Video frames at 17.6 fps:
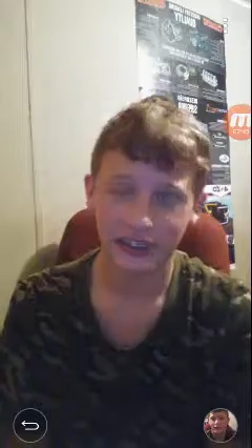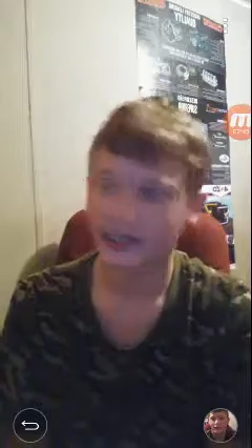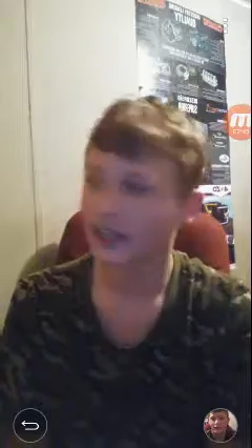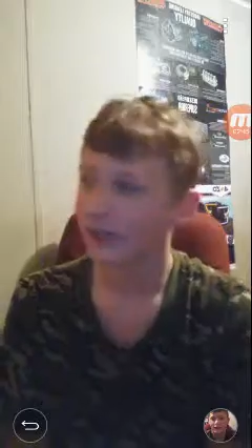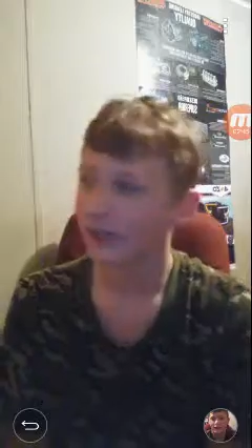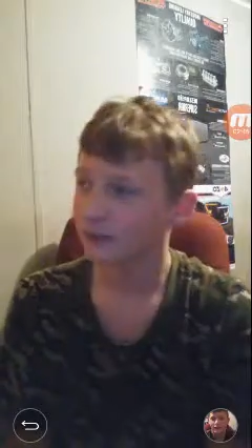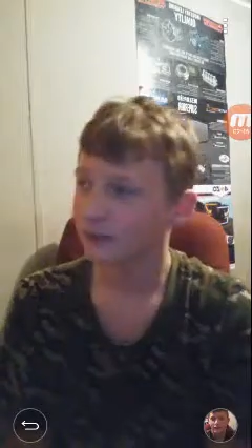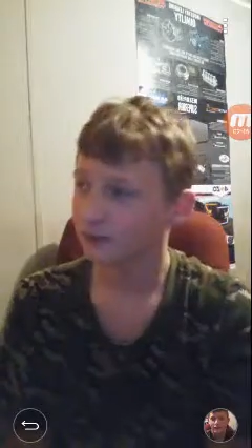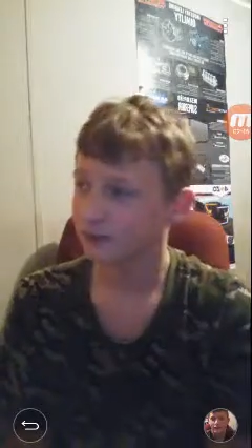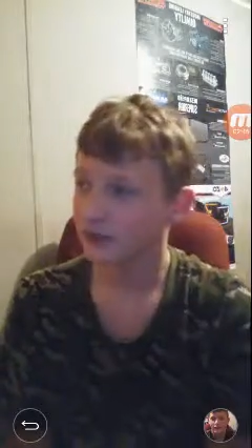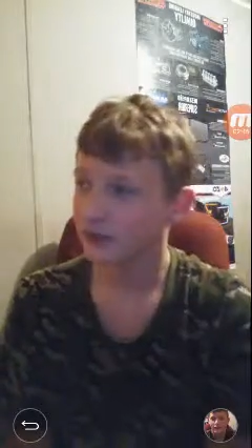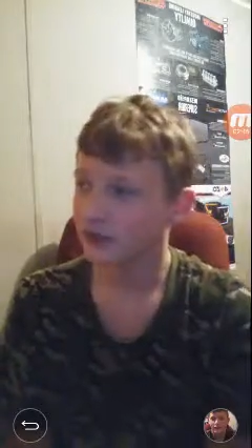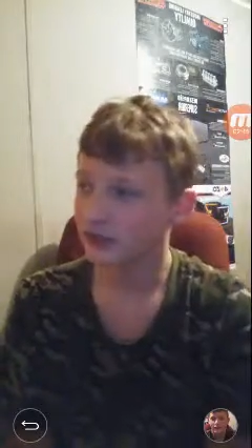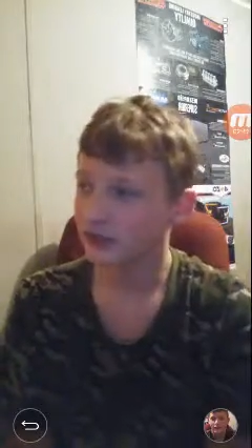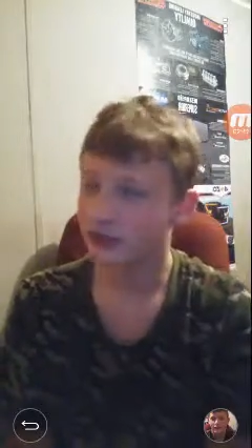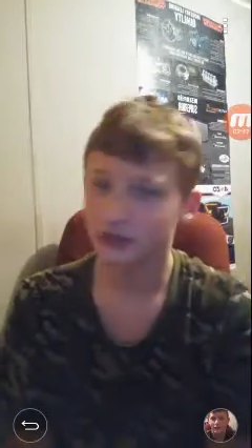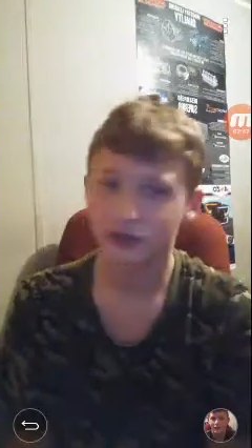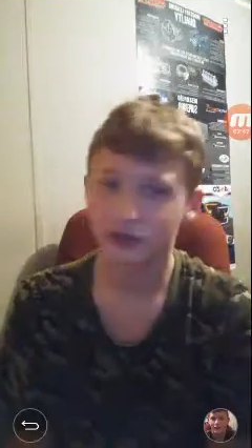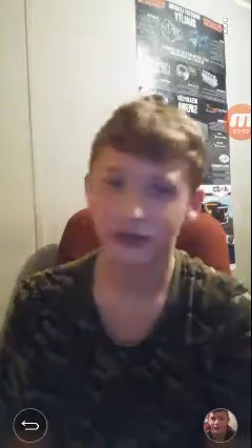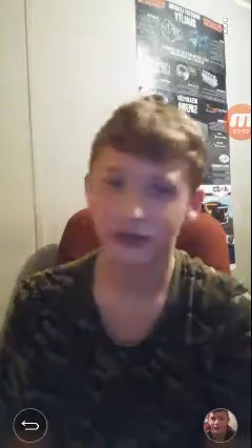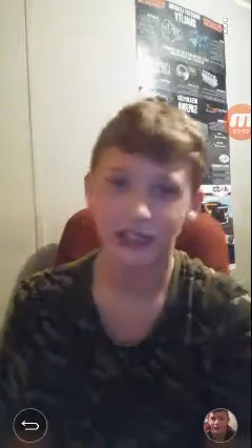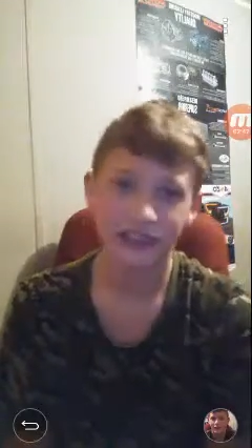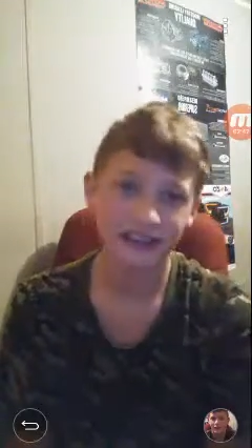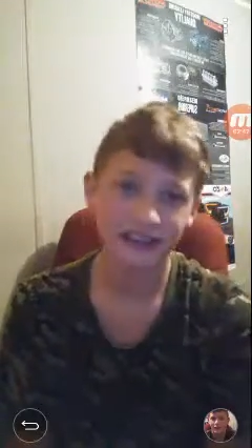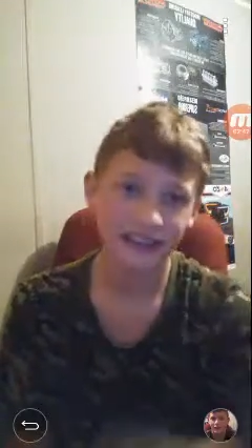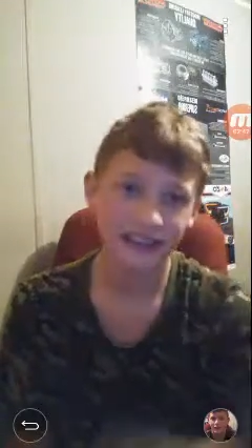I got pretty used to
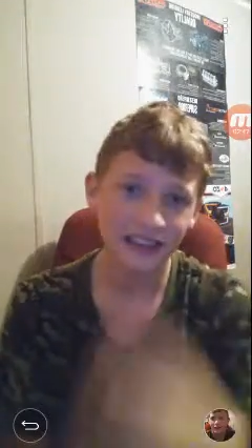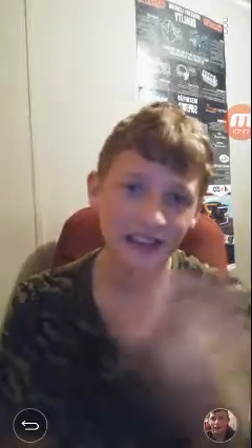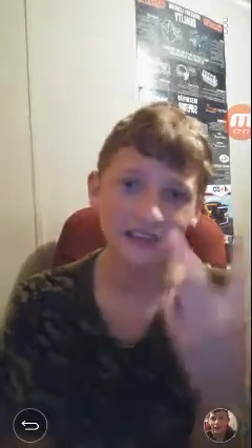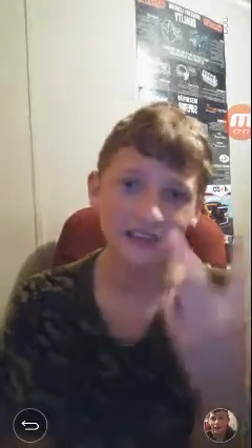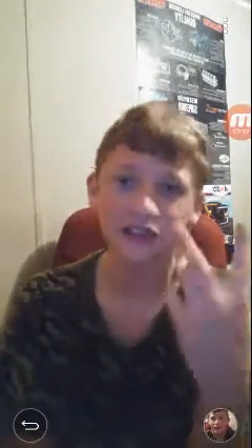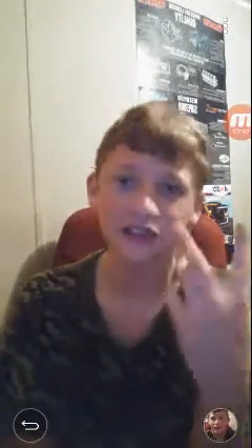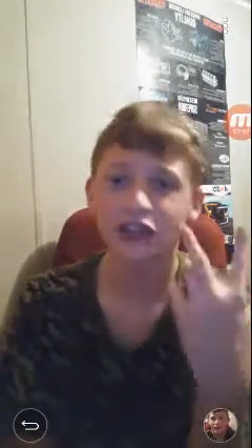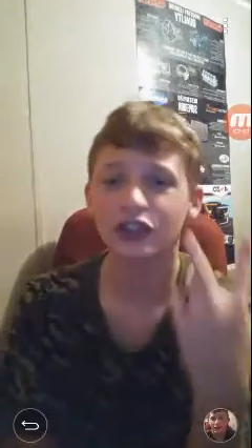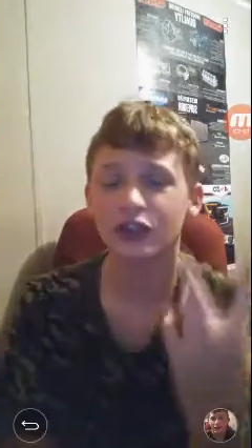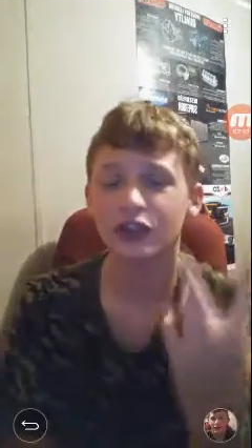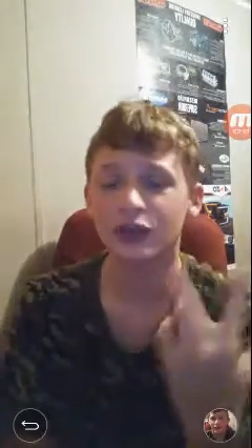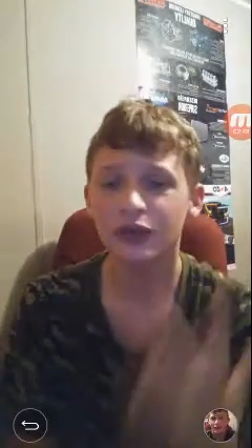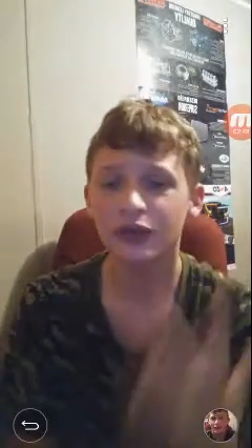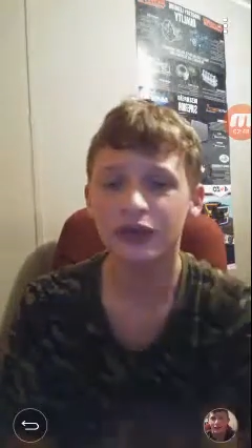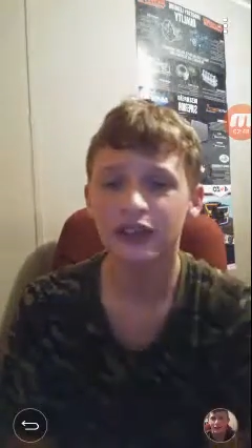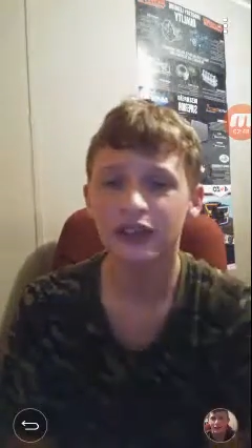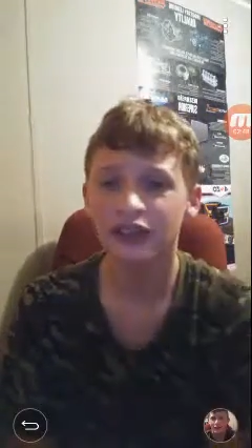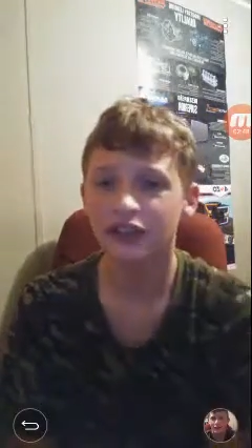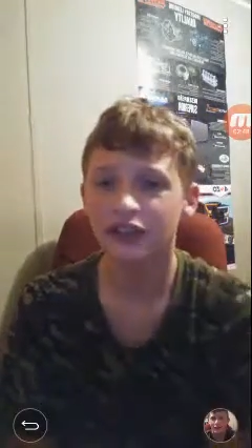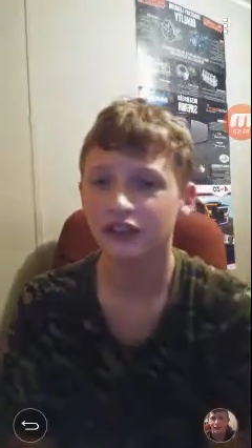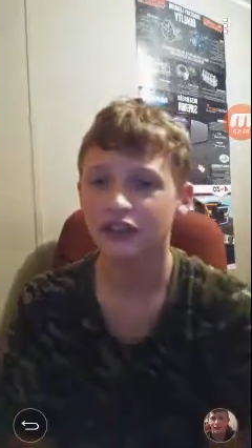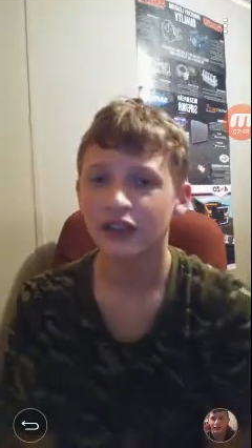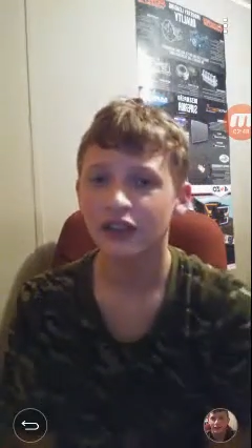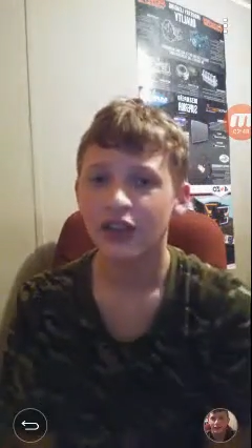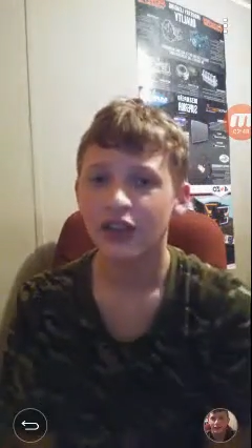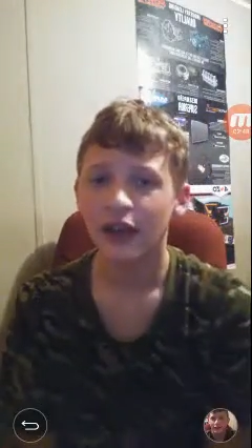it. I stayed there for 2
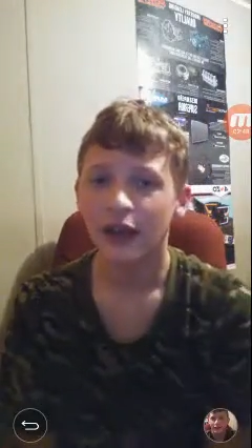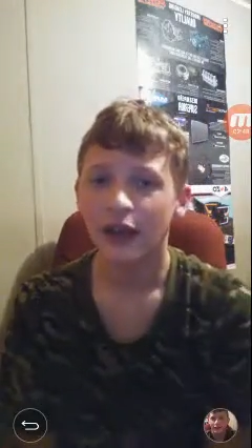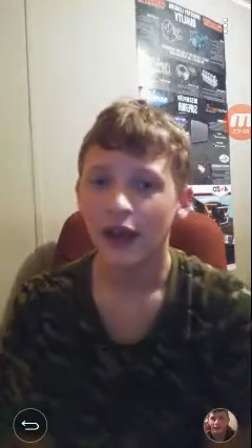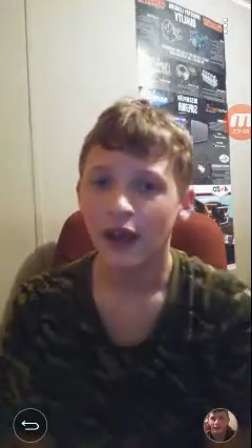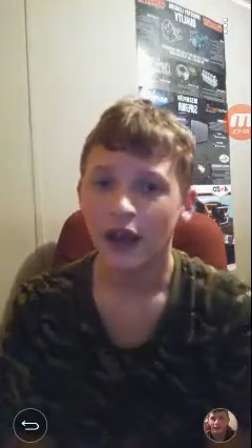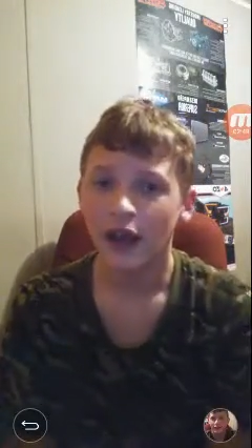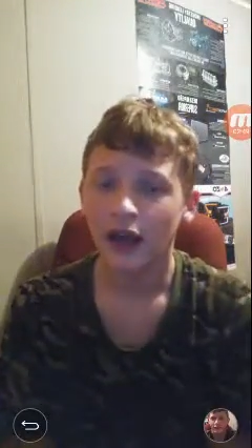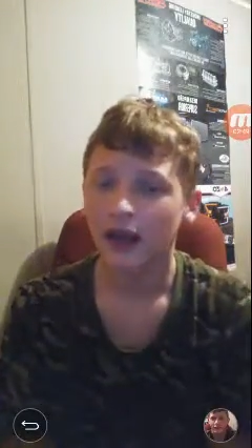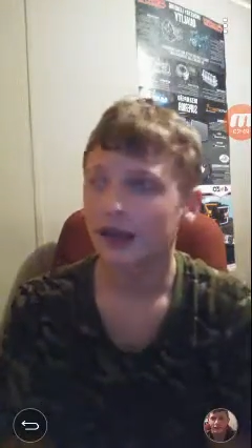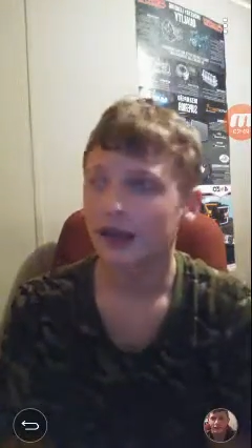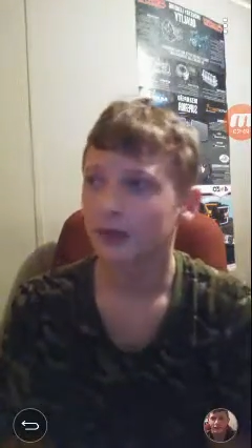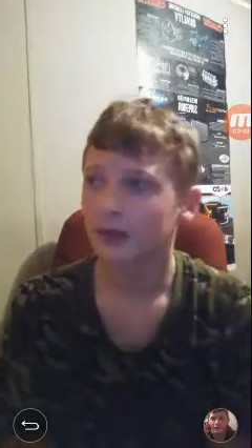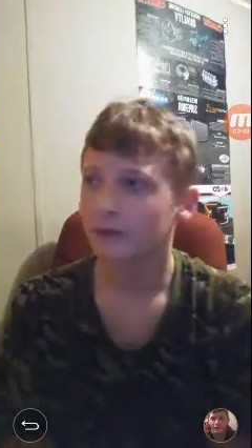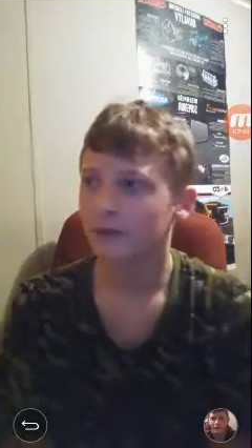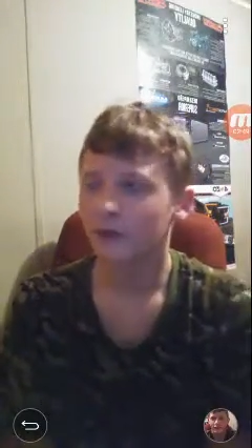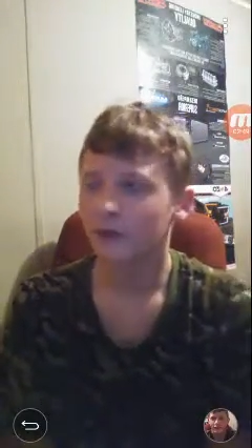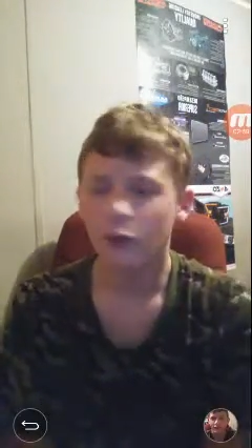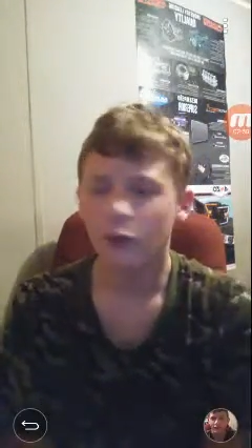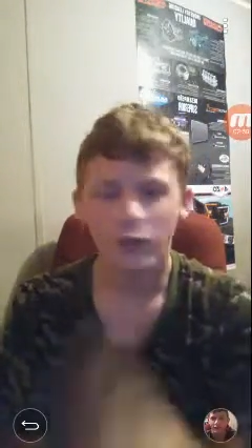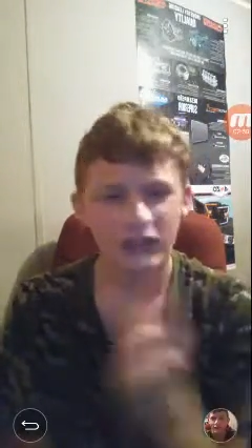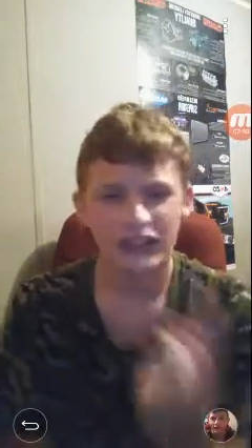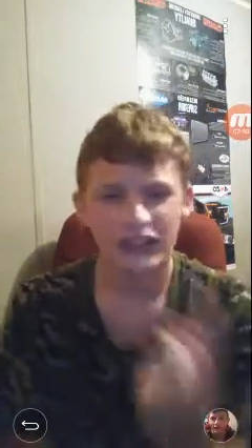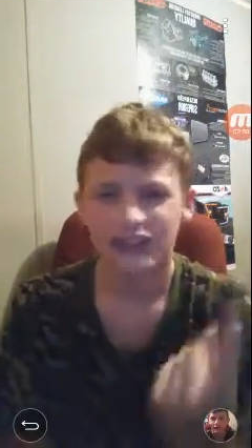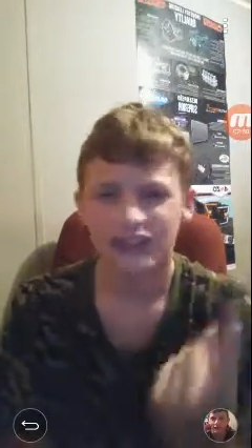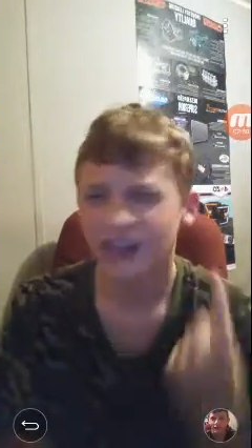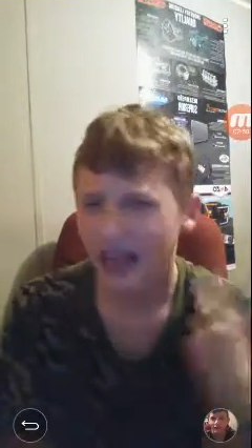years, 1
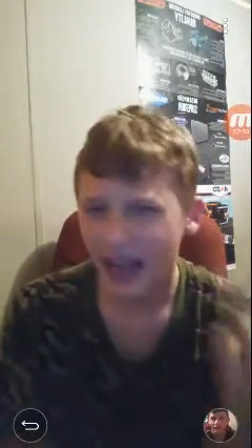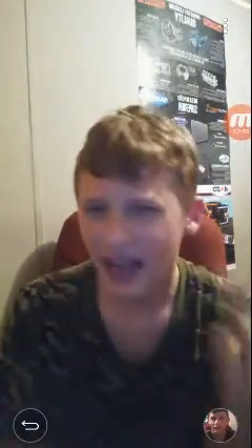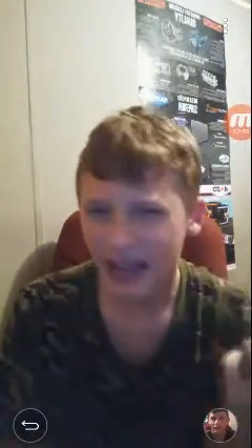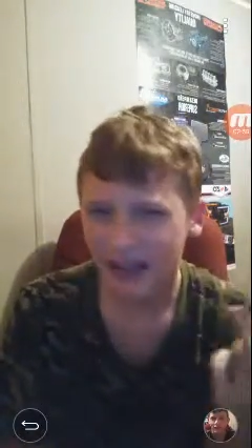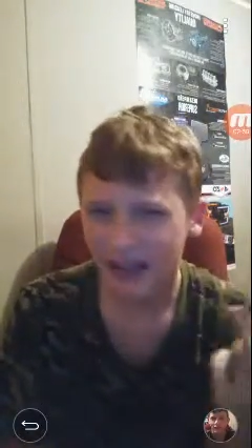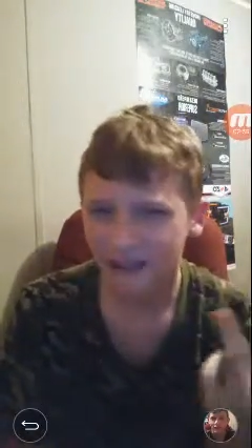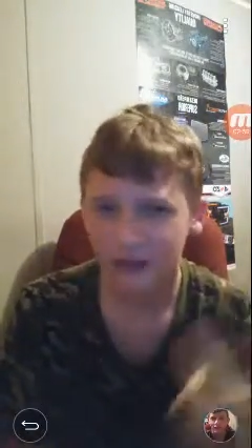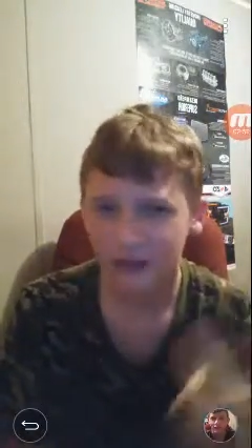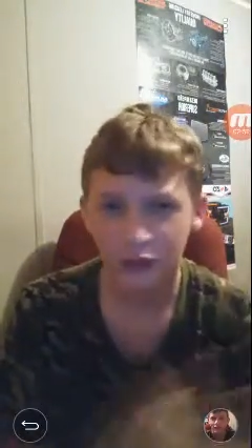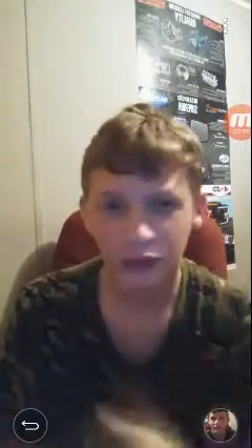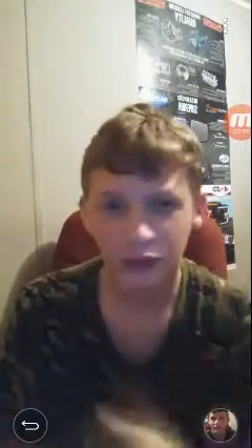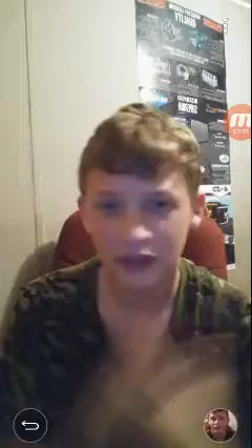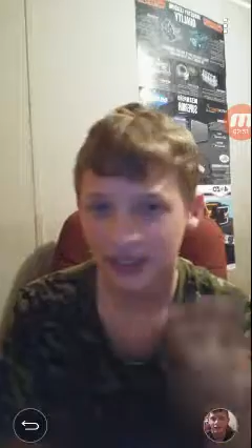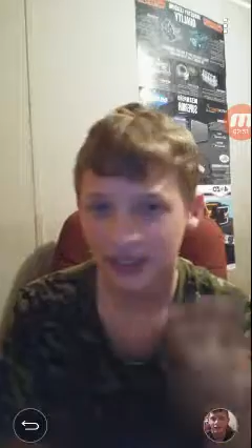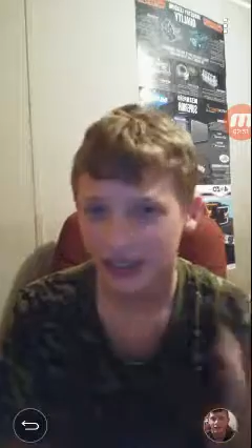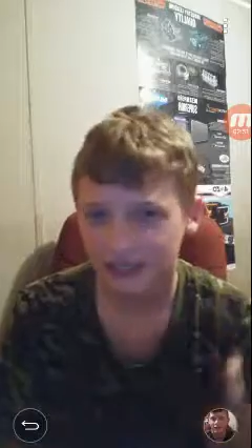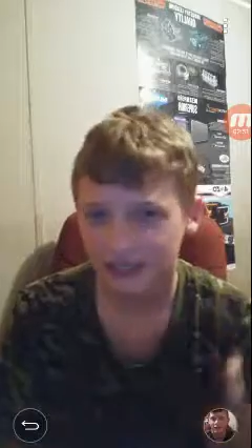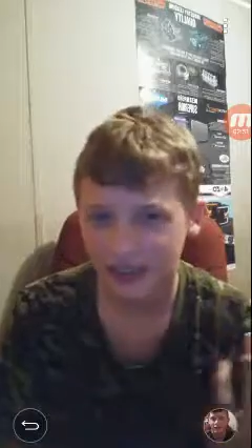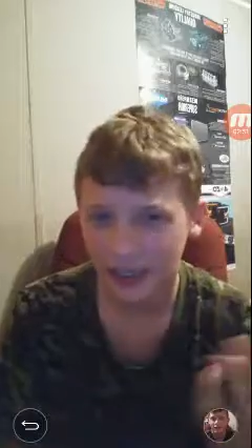year and a half, if you want to count